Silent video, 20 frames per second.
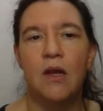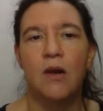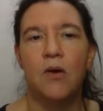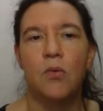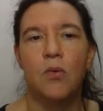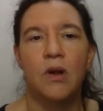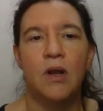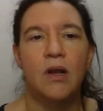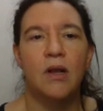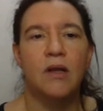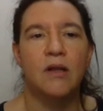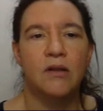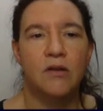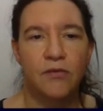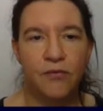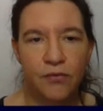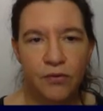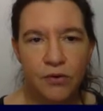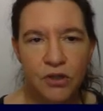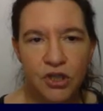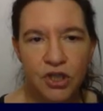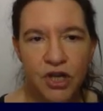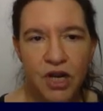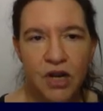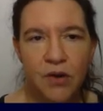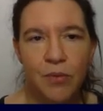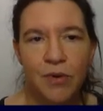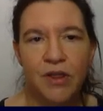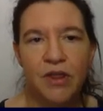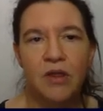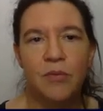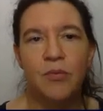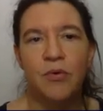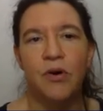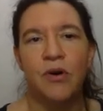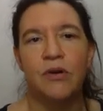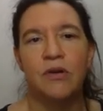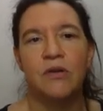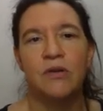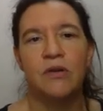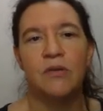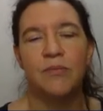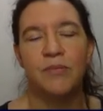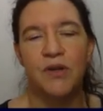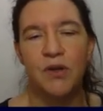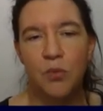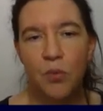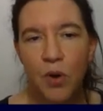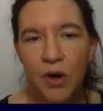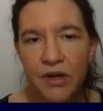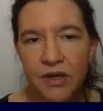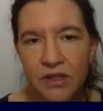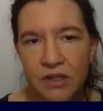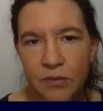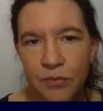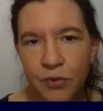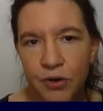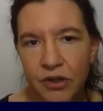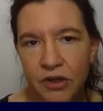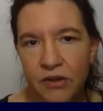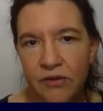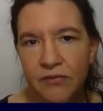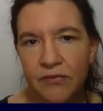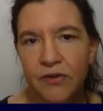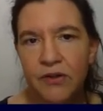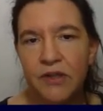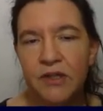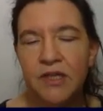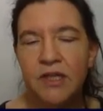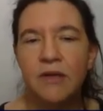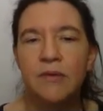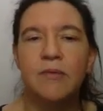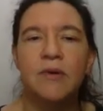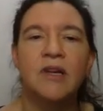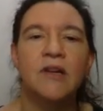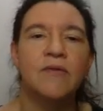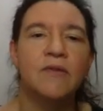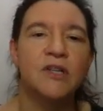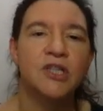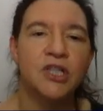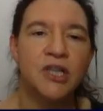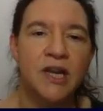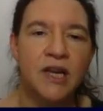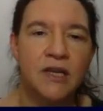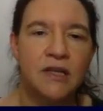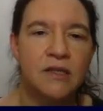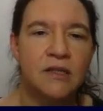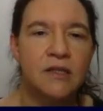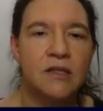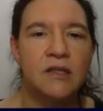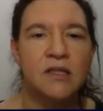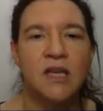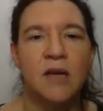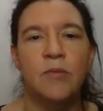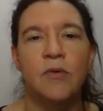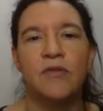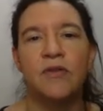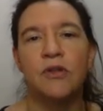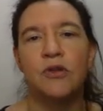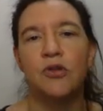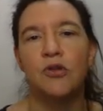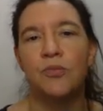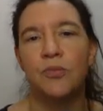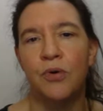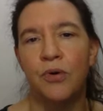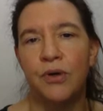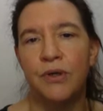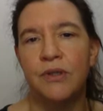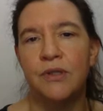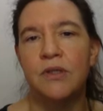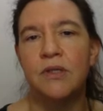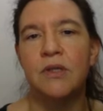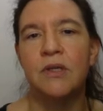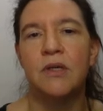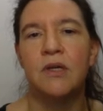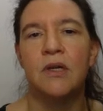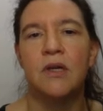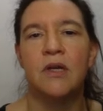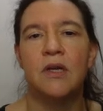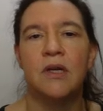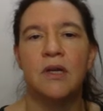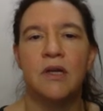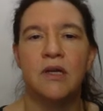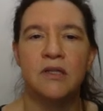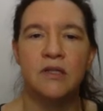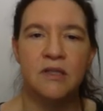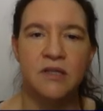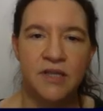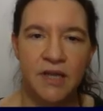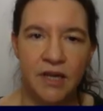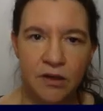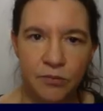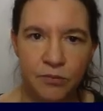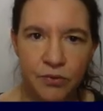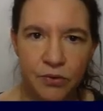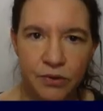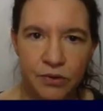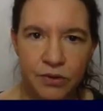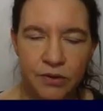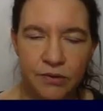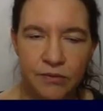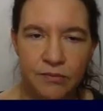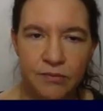Well, you first check whether the point P1 is the point at infinity, in which case the sum of the two points is the second point.